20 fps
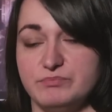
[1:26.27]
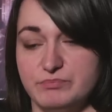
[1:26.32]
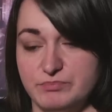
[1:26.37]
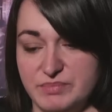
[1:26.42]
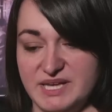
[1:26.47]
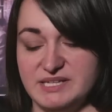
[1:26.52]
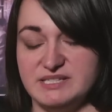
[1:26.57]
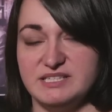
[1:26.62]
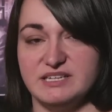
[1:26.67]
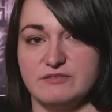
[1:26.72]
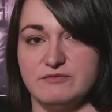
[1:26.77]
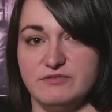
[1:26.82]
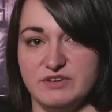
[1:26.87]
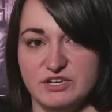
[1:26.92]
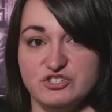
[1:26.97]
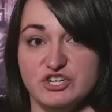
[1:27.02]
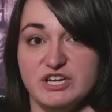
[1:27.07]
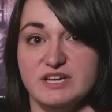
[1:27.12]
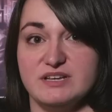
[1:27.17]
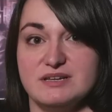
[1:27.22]
basic
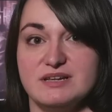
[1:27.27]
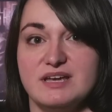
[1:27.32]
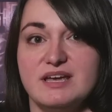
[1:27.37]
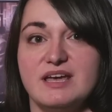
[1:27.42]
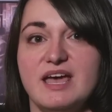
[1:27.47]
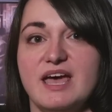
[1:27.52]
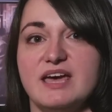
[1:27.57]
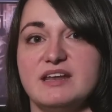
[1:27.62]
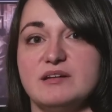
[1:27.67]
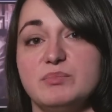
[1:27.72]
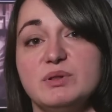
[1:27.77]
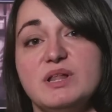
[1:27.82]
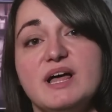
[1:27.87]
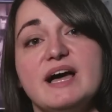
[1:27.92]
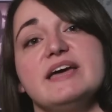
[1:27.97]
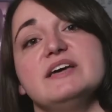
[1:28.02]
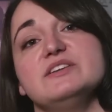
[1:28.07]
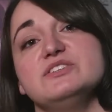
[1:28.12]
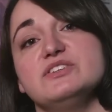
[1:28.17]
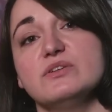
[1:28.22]
vision and
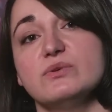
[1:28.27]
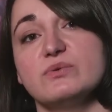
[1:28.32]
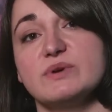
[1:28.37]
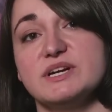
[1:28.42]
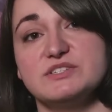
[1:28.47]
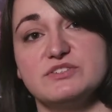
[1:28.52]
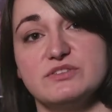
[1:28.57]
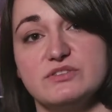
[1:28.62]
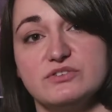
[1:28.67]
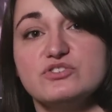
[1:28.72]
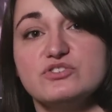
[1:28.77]
apply it to the rest of the